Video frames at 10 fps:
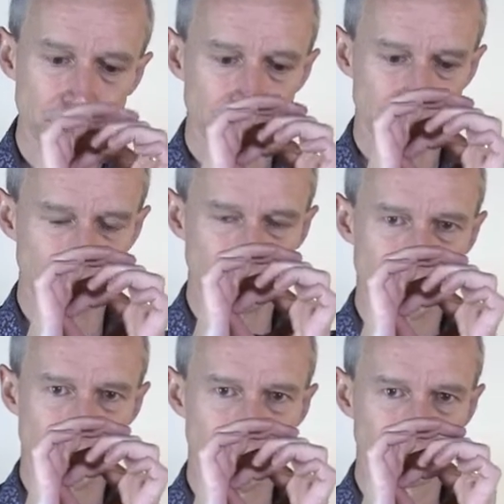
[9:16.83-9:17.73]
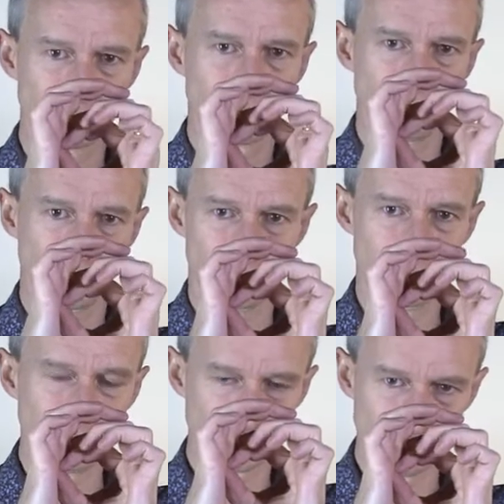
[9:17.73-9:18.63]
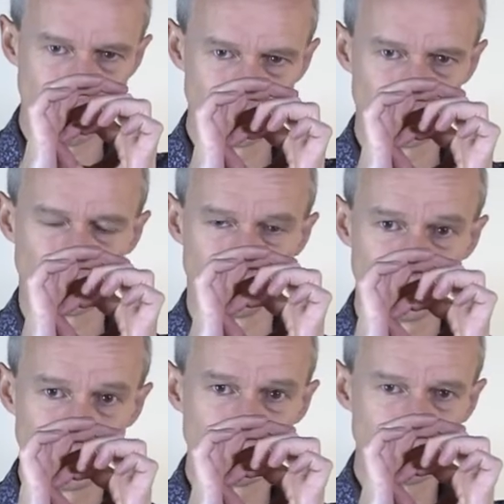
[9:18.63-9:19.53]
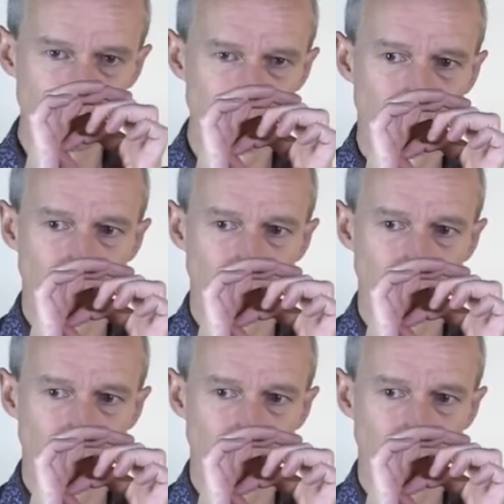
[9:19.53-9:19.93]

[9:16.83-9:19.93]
So you can have interaxial of zero,